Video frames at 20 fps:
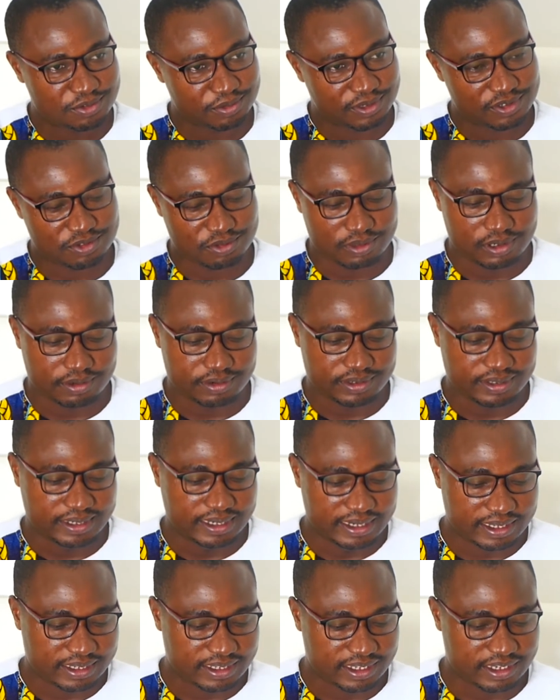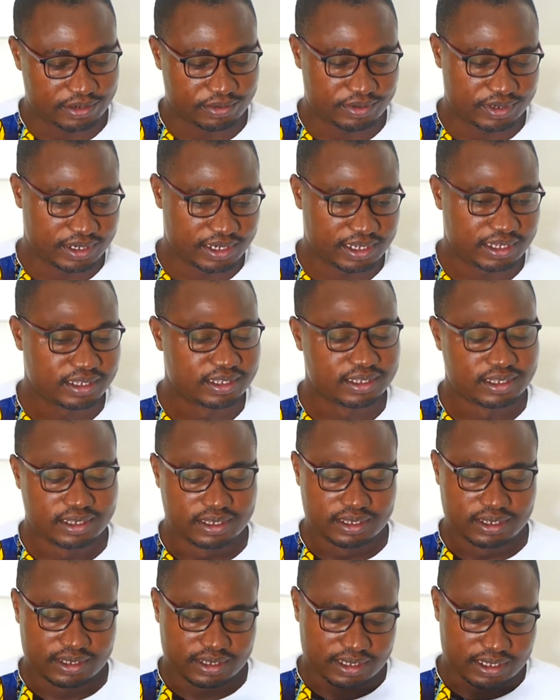where, so around the lake area,
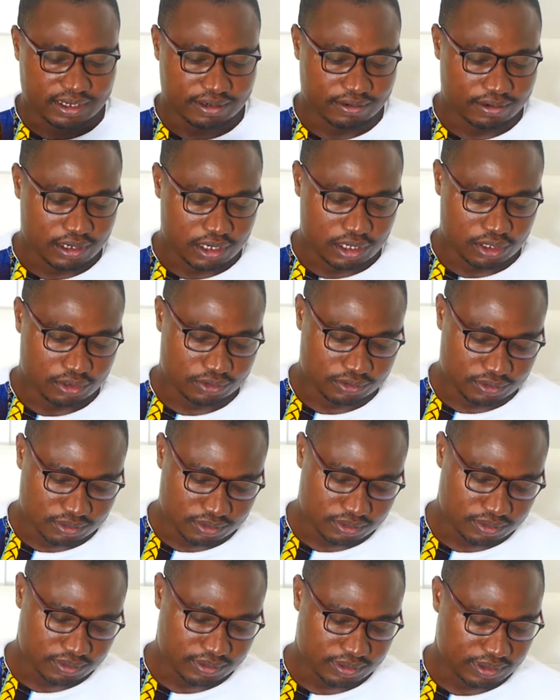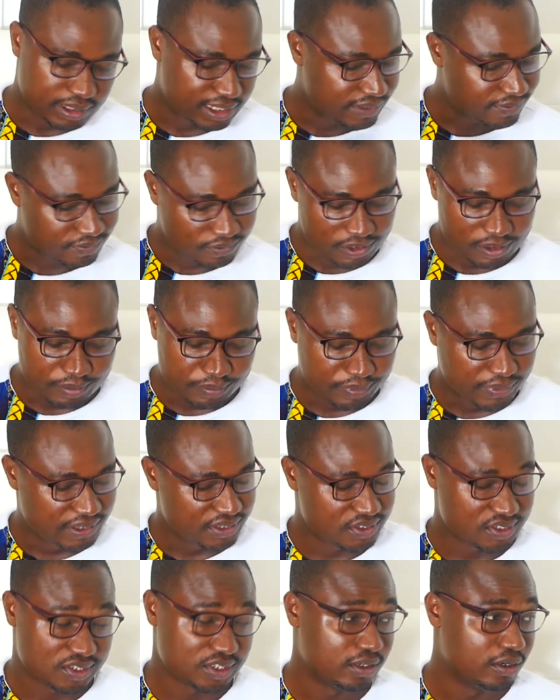around Afram
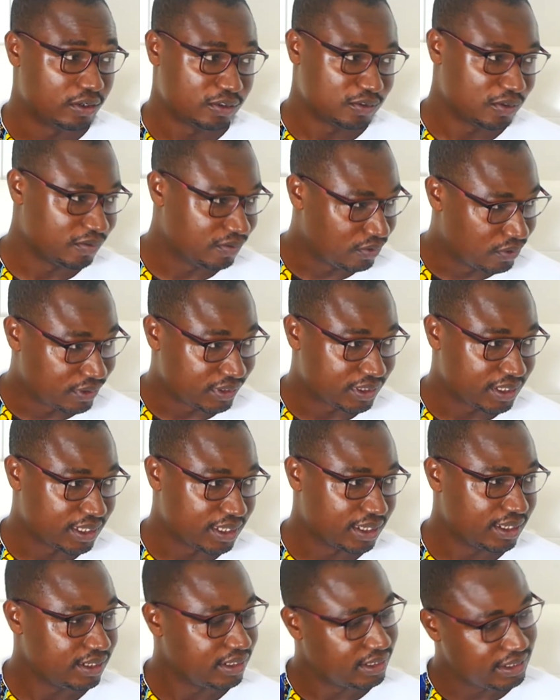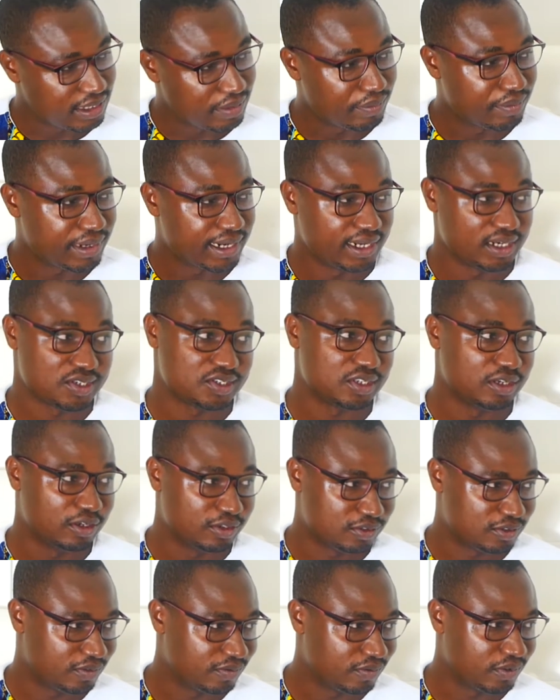Plains, there's a lot of water. Dambai, there's a
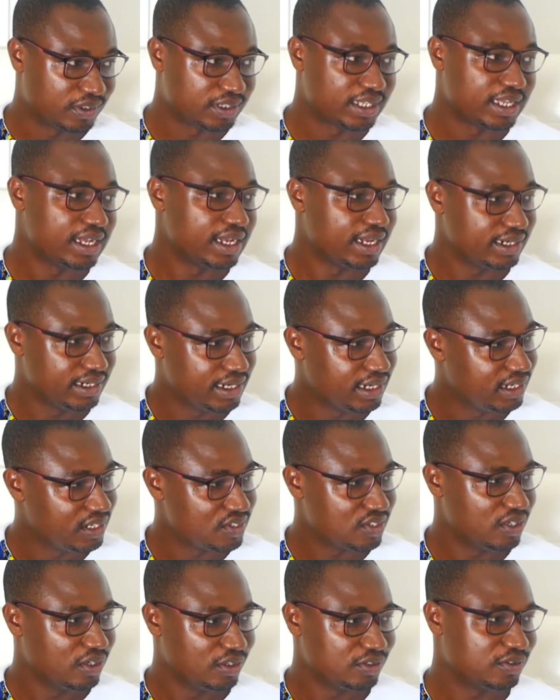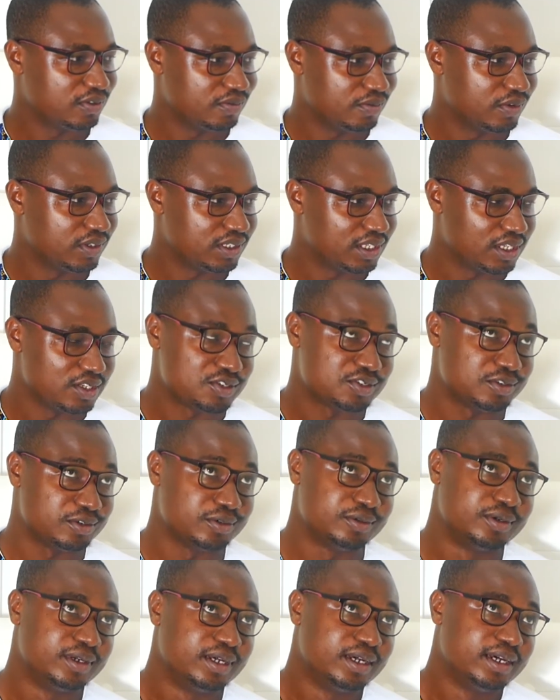lot of water. Adan, there's a lot of water. So
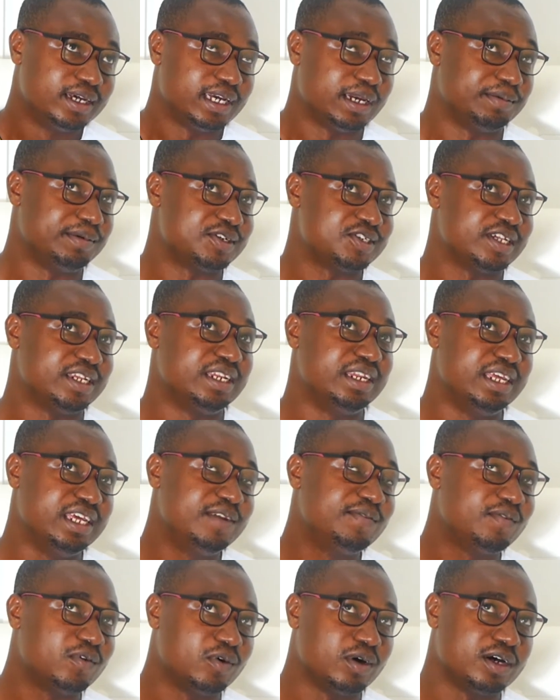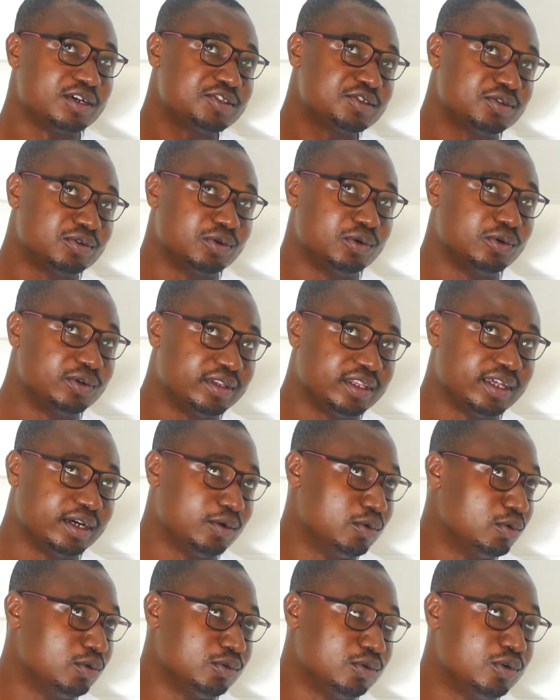if there's a need for us to go there,
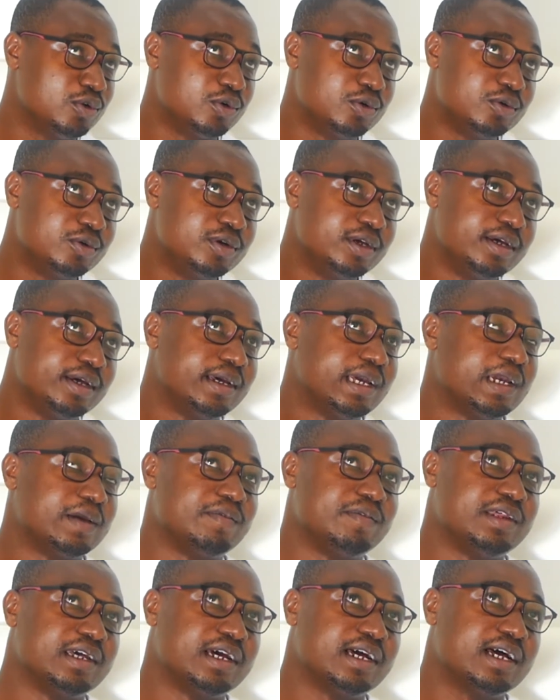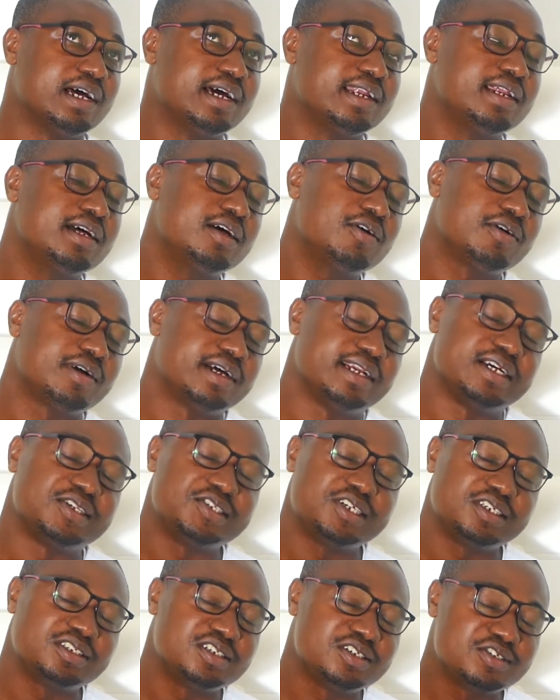we'll go. If there are other
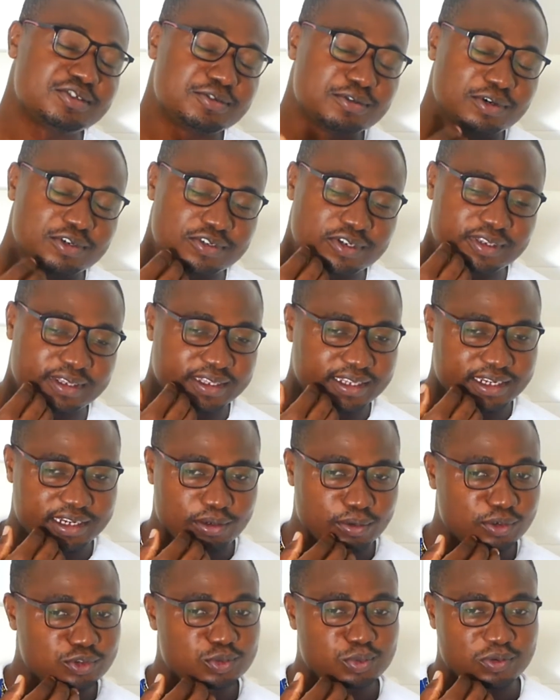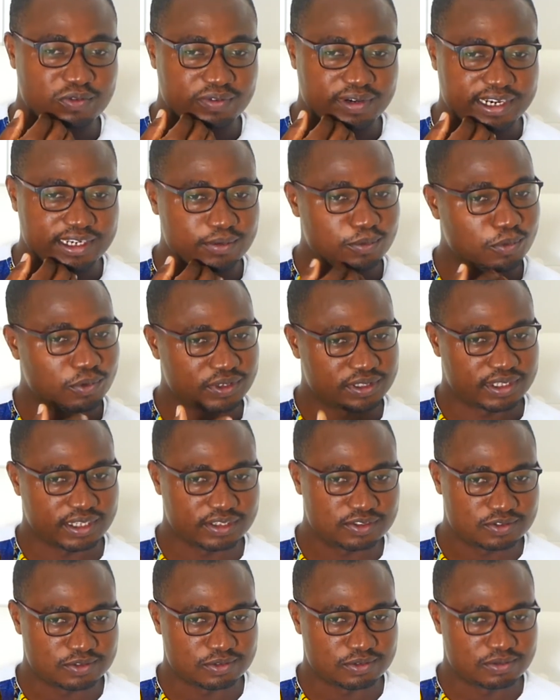organizations who also think that they want to provide water
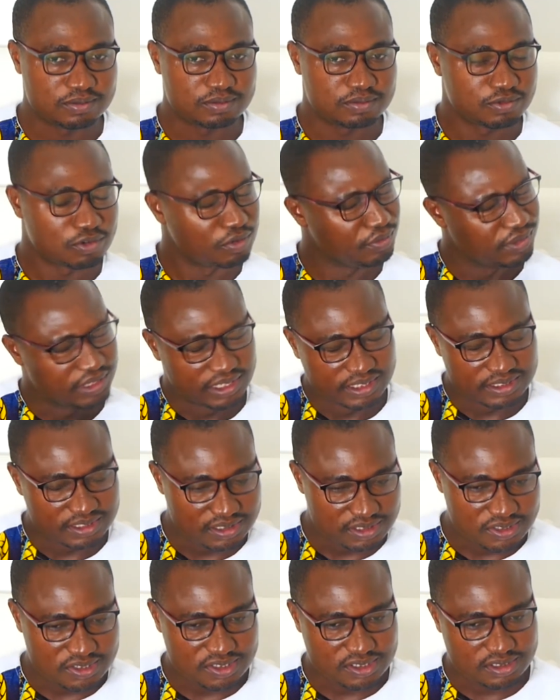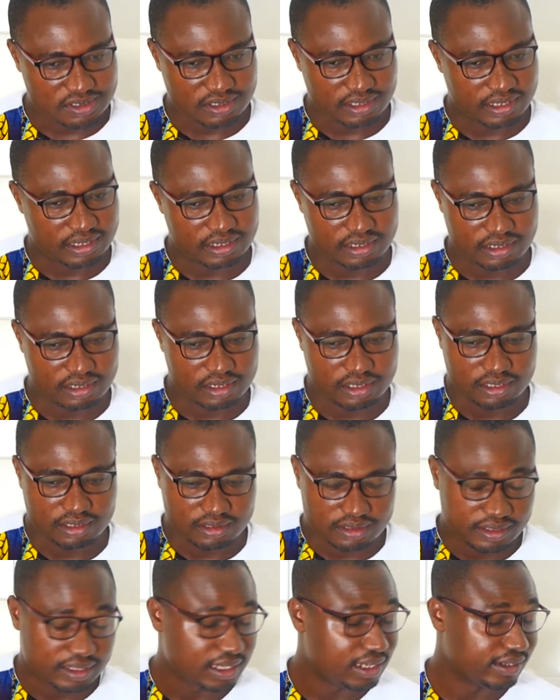to communities and they
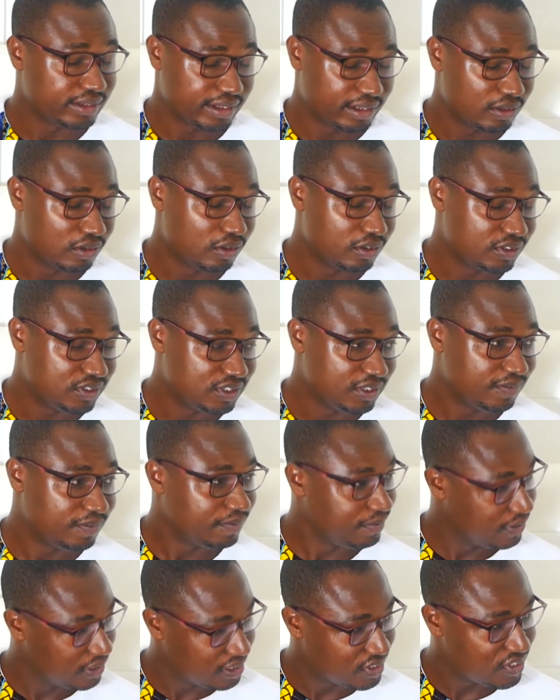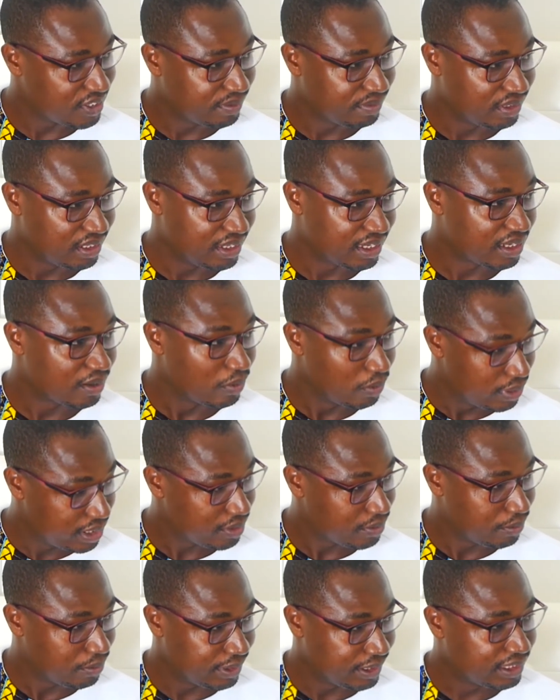think our technology is something they can work
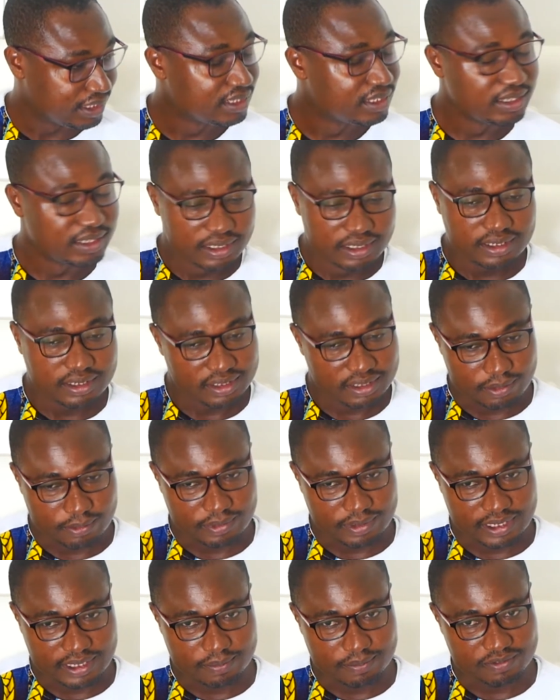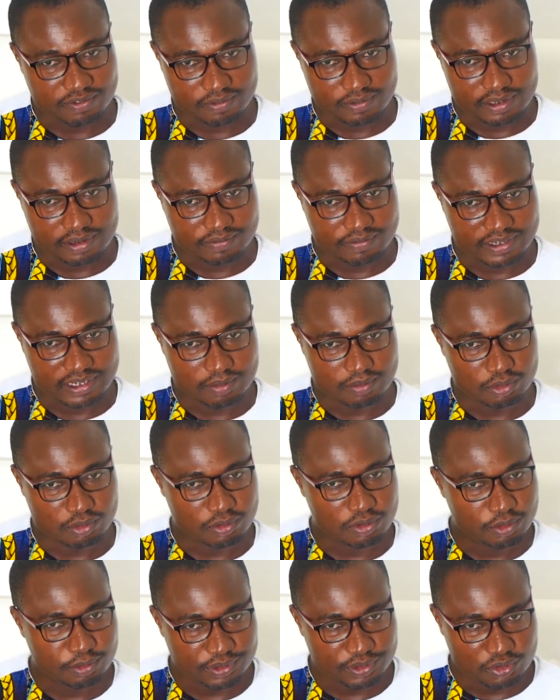with, then we are available.
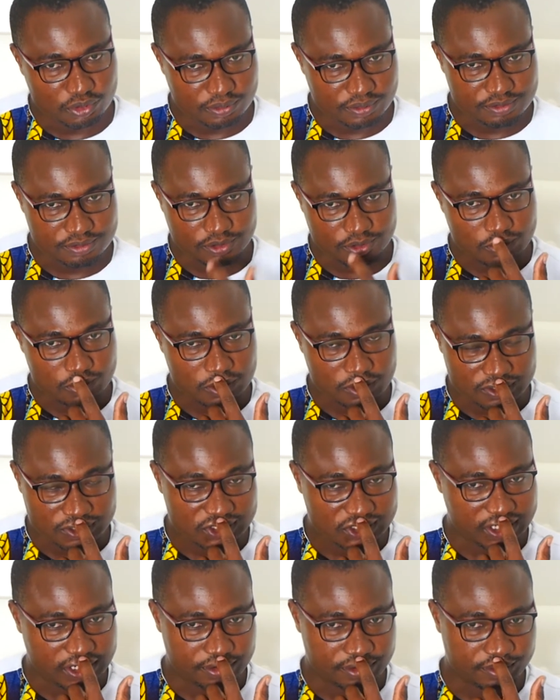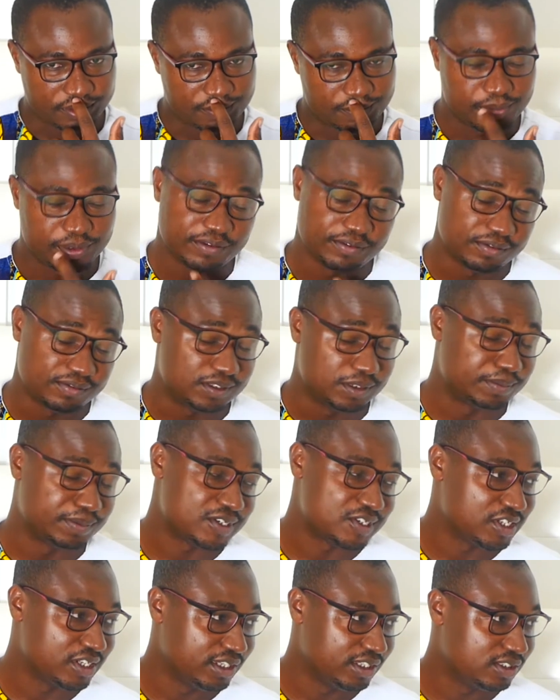What we do is we do cost sharing. We pay
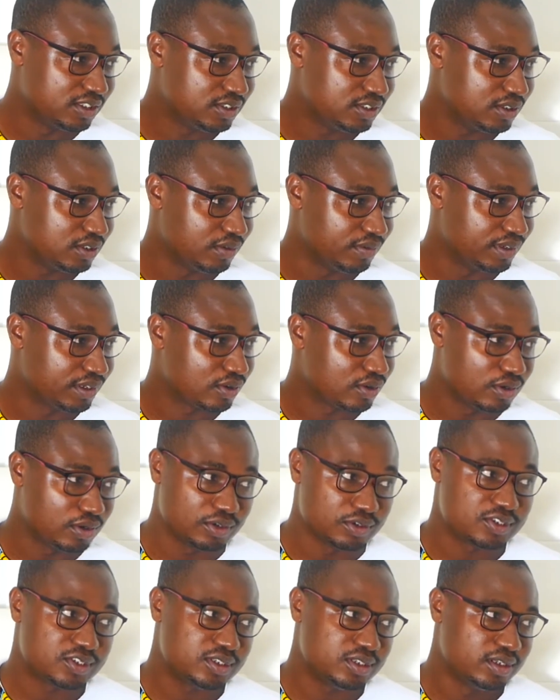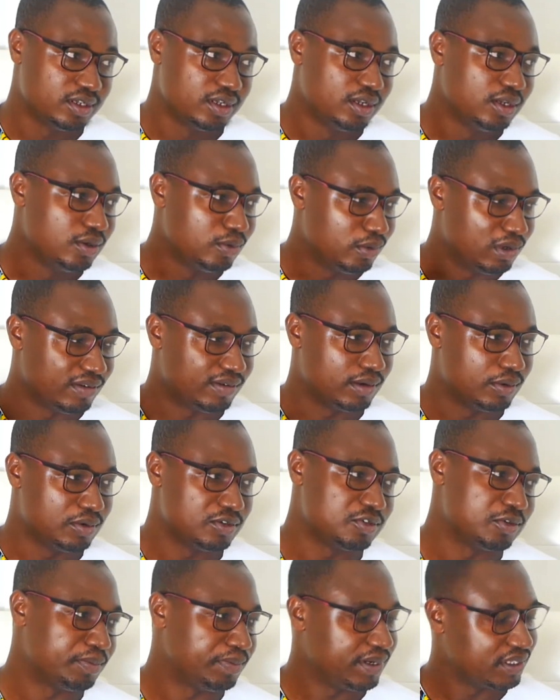50% of the cost. Whoever wants
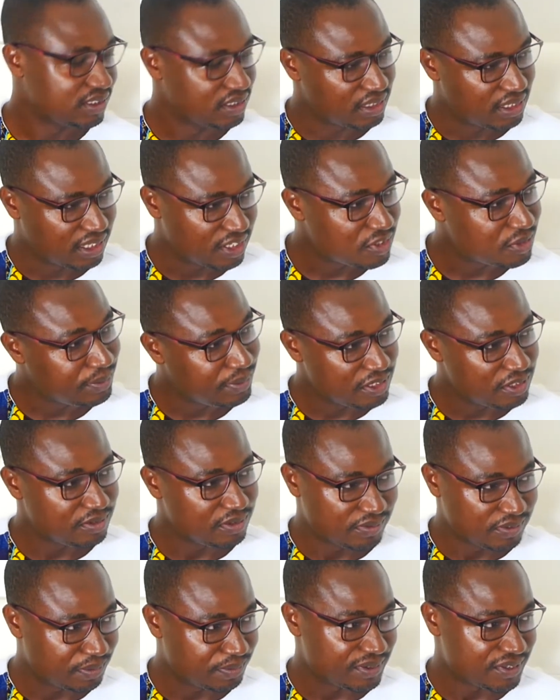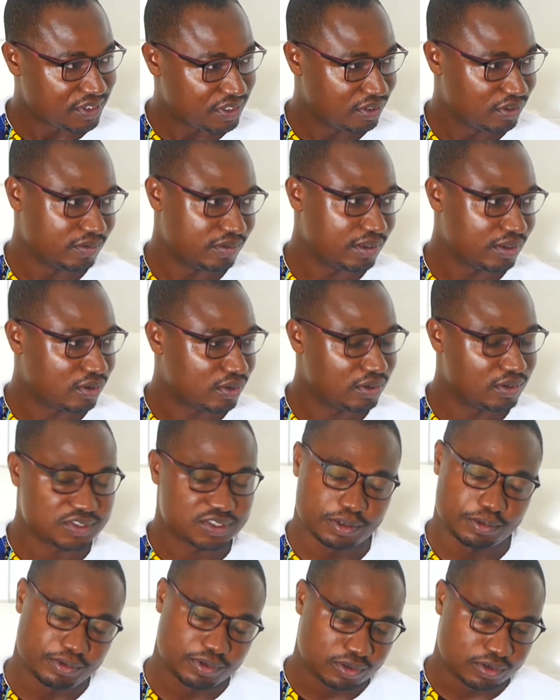to partner us pays 50% of the cost,
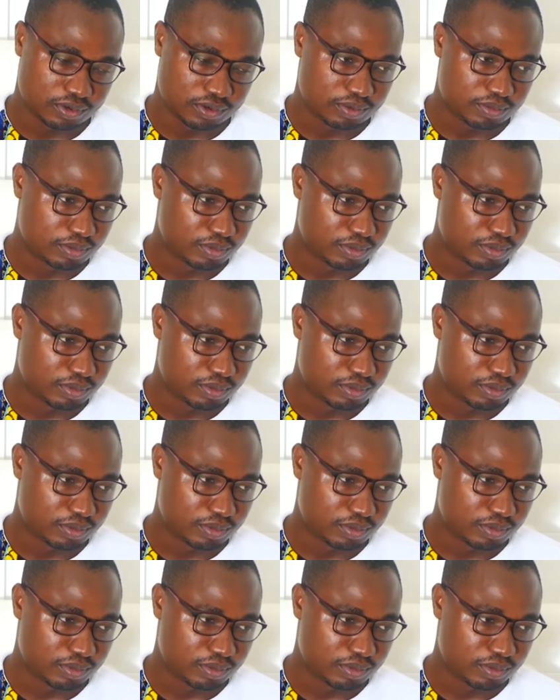so we could